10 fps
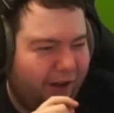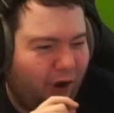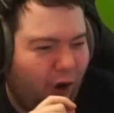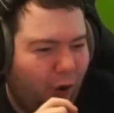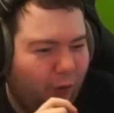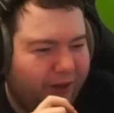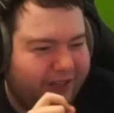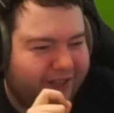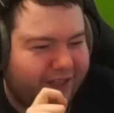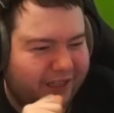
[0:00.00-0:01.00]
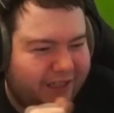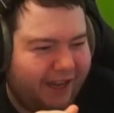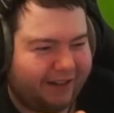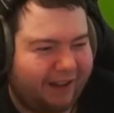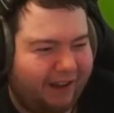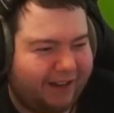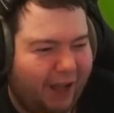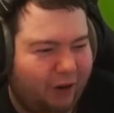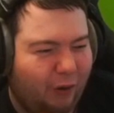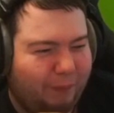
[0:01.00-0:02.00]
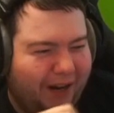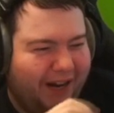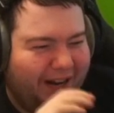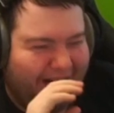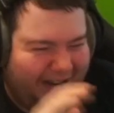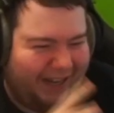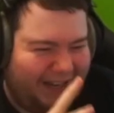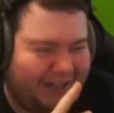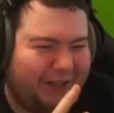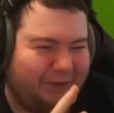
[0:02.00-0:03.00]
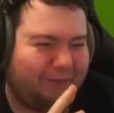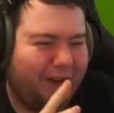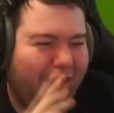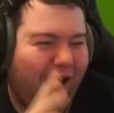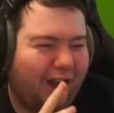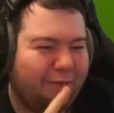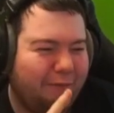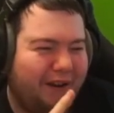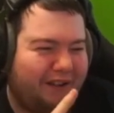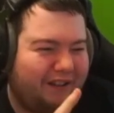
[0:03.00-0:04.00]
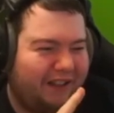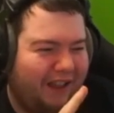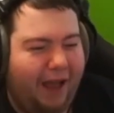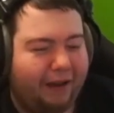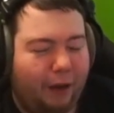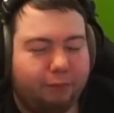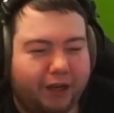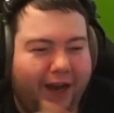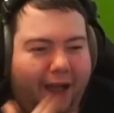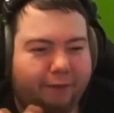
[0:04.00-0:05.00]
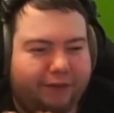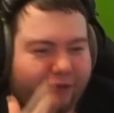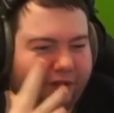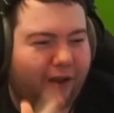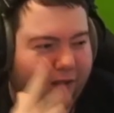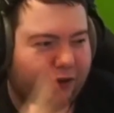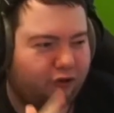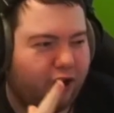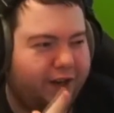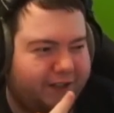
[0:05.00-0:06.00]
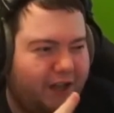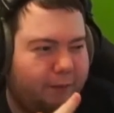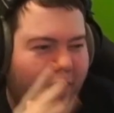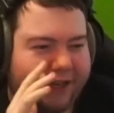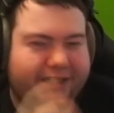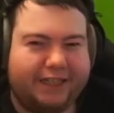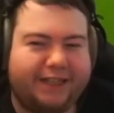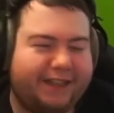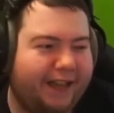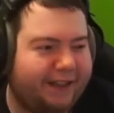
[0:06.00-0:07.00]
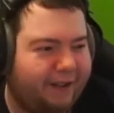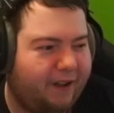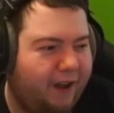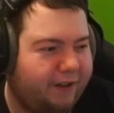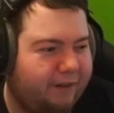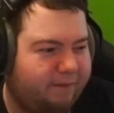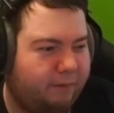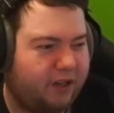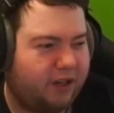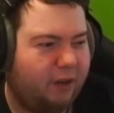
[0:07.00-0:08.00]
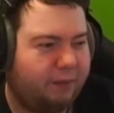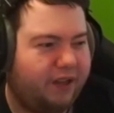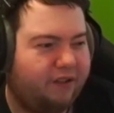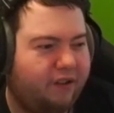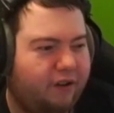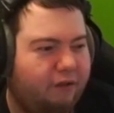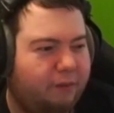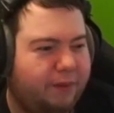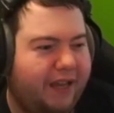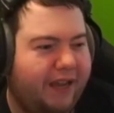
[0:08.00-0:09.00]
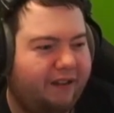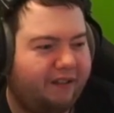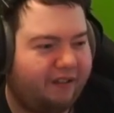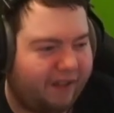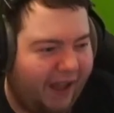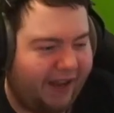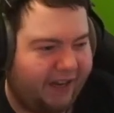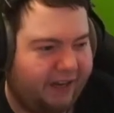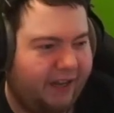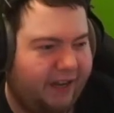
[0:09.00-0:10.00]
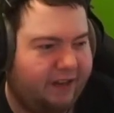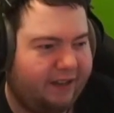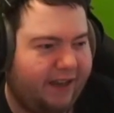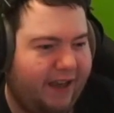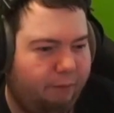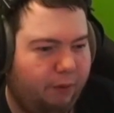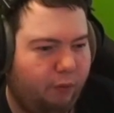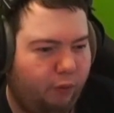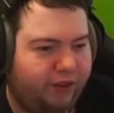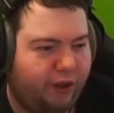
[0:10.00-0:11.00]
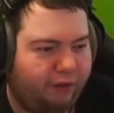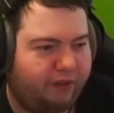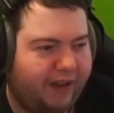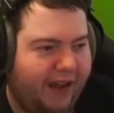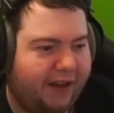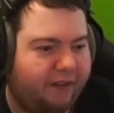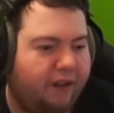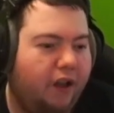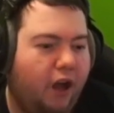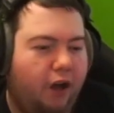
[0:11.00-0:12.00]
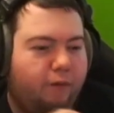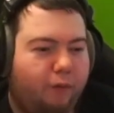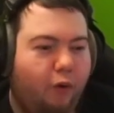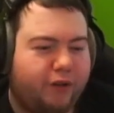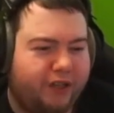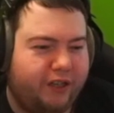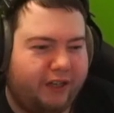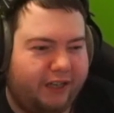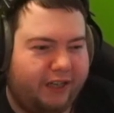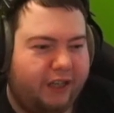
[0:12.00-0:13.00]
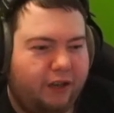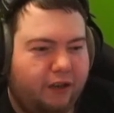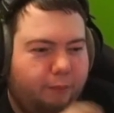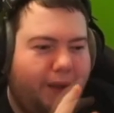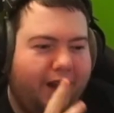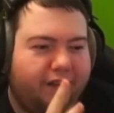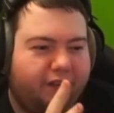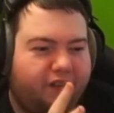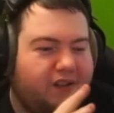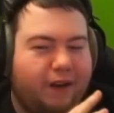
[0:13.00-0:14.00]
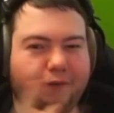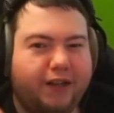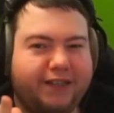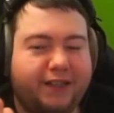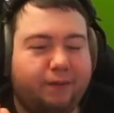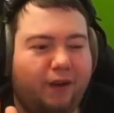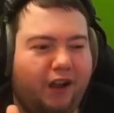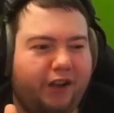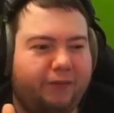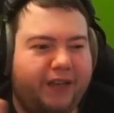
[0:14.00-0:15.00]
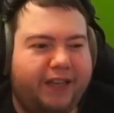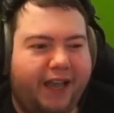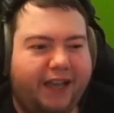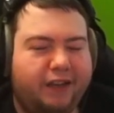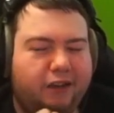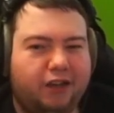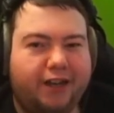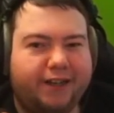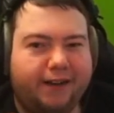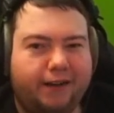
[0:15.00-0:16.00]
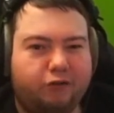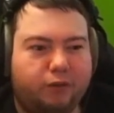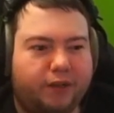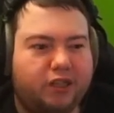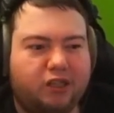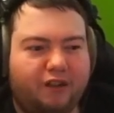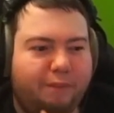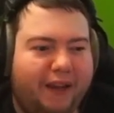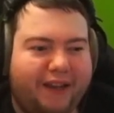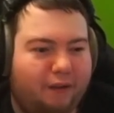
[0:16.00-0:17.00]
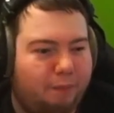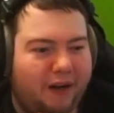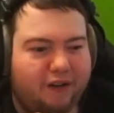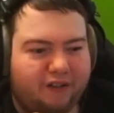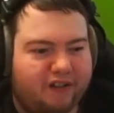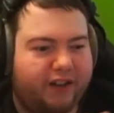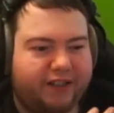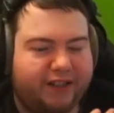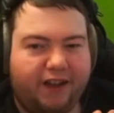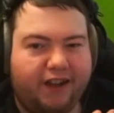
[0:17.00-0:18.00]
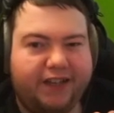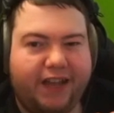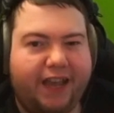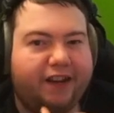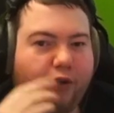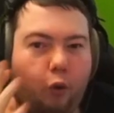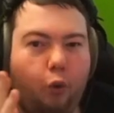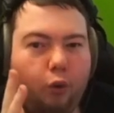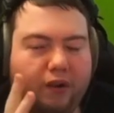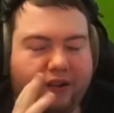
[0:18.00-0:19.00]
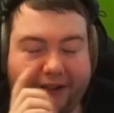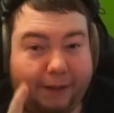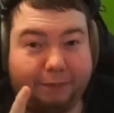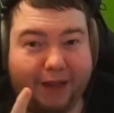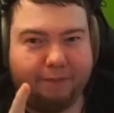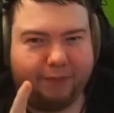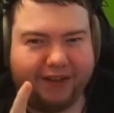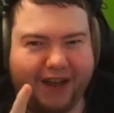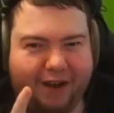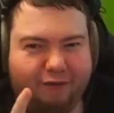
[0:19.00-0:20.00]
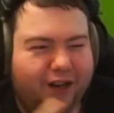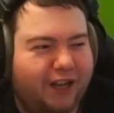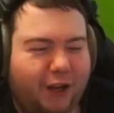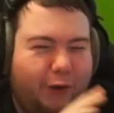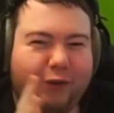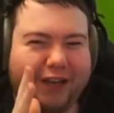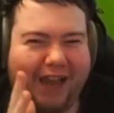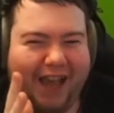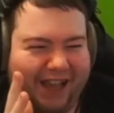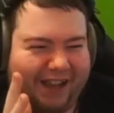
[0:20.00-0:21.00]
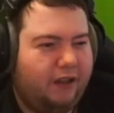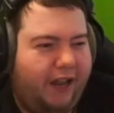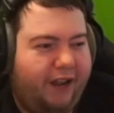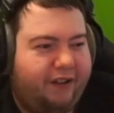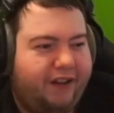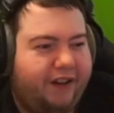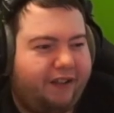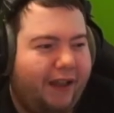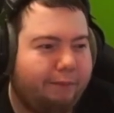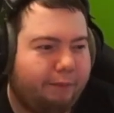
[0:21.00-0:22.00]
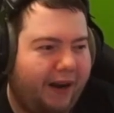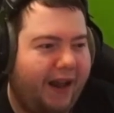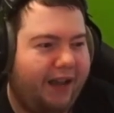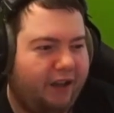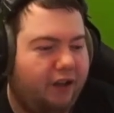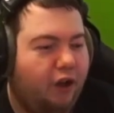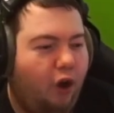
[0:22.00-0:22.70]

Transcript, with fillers: Holy shit, I cannot believe I missed this. I'm gonna have to start the grind up. I need to get this card done for my club. He's just going to be insane in-game with those stats. Unfortunately, balance still 95, E8, 99 dribbling. Just make his balance 99. It's all September now. Who cares? It's an insane player.